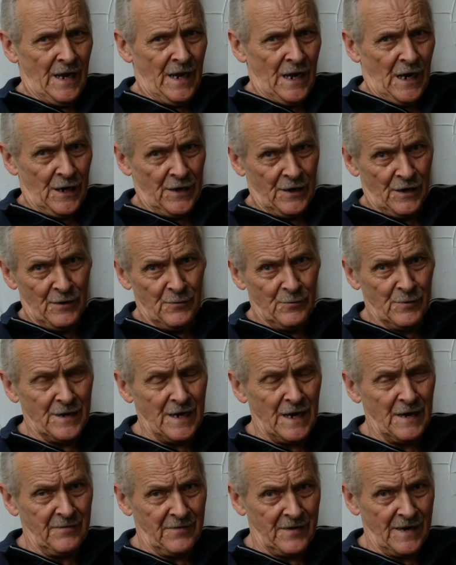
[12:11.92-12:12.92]
and I would
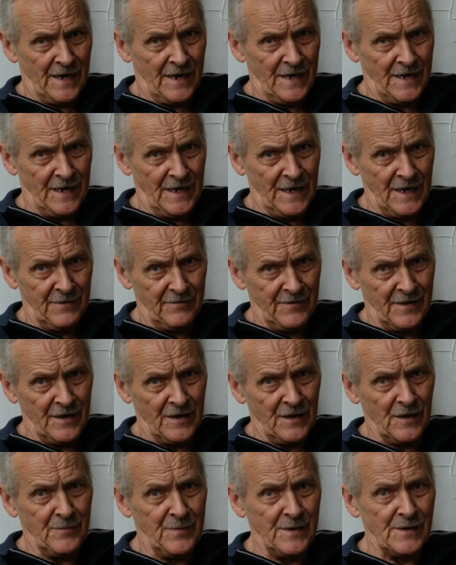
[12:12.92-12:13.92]
advocate
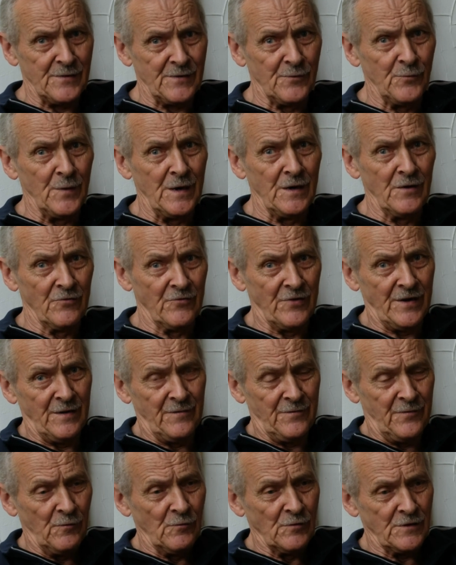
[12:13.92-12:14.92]
leaving a bit of weld
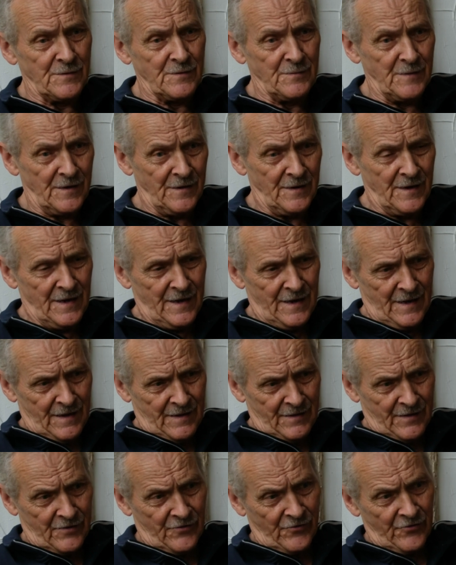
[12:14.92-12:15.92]
reinforcement.
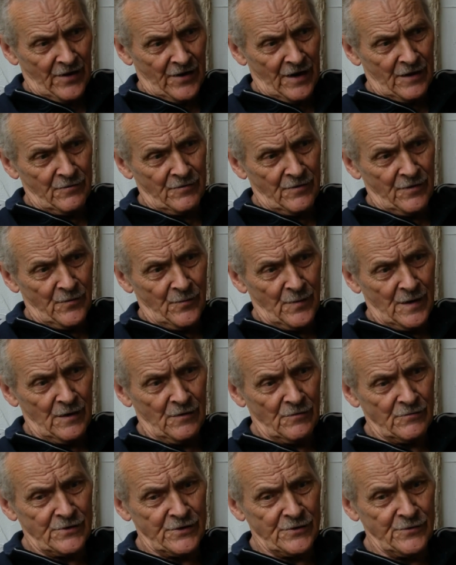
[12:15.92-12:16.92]
The crown of the
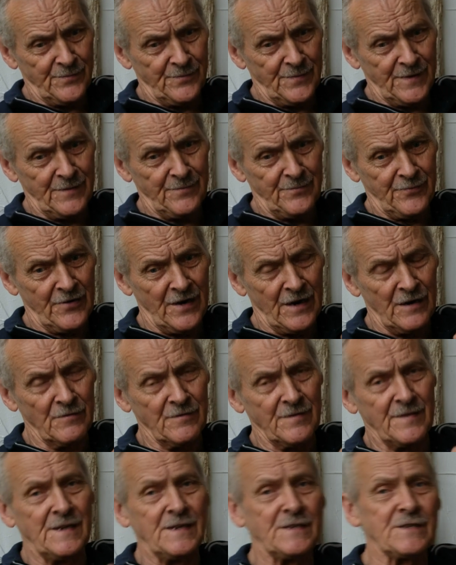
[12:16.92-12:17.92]
weld should be
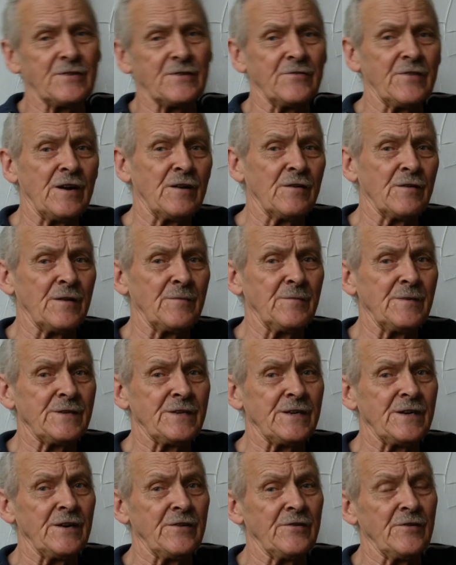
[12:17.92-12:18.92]
proudly surrounding
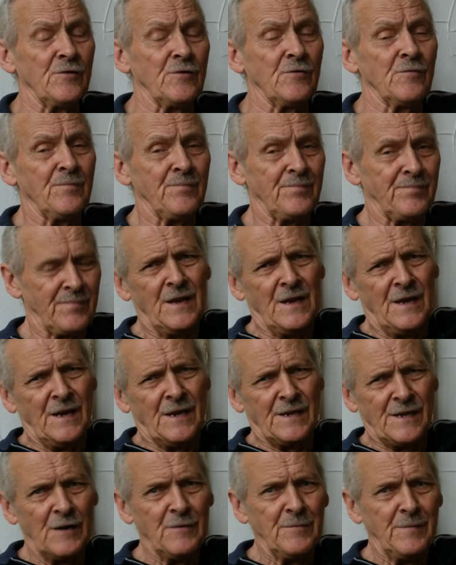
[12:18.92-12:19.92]
material.
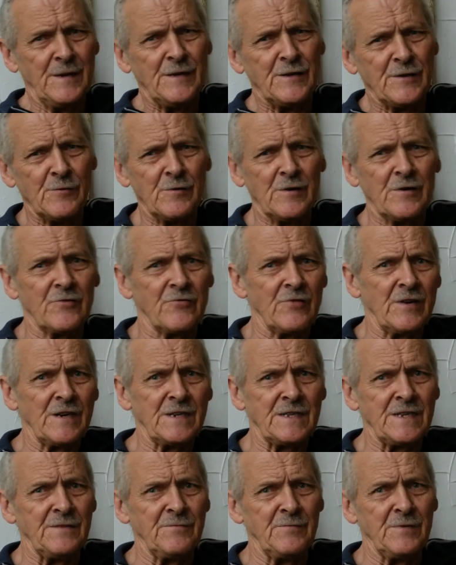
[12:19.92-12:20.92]
Don't be too
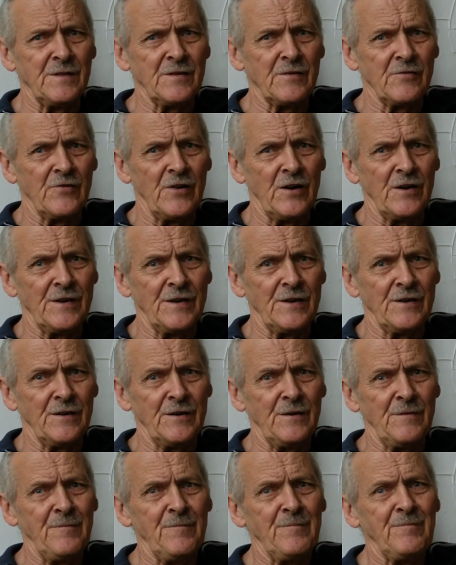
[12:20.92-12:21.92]
aggressive with the grinder.